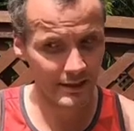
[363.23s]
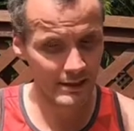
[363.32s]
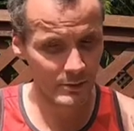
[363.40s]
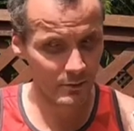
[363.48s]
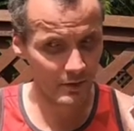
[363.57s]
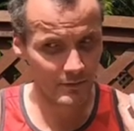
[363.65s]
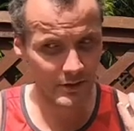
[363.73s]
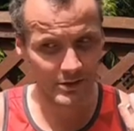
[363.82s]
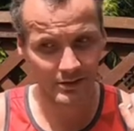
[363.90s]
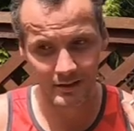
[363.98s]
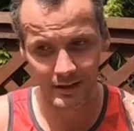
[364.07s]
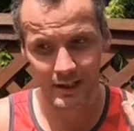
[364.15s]
the vision that they
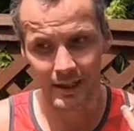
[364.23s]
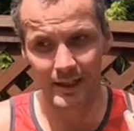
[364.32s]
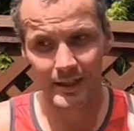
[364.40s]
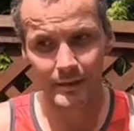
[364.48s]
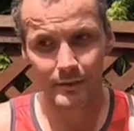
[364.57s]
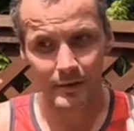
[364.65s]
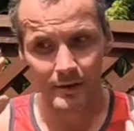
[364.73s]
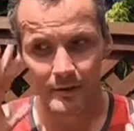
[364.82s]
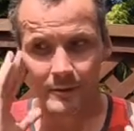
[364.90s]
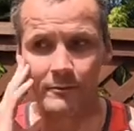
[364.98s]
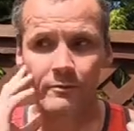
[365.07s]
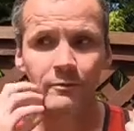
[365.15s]
have.
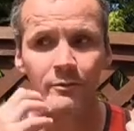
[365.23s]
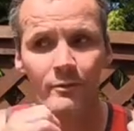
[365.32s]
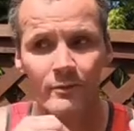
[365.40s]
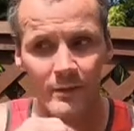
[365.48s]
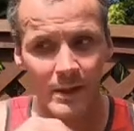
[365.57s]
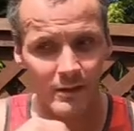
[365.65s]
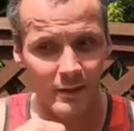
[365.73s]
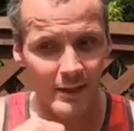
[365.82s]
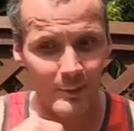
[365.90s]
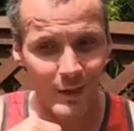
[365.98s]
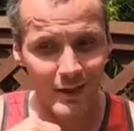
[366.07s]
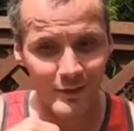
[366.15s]
Lucky
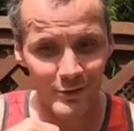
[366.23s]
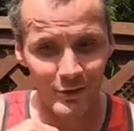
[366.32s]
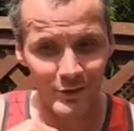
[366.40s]
bastards.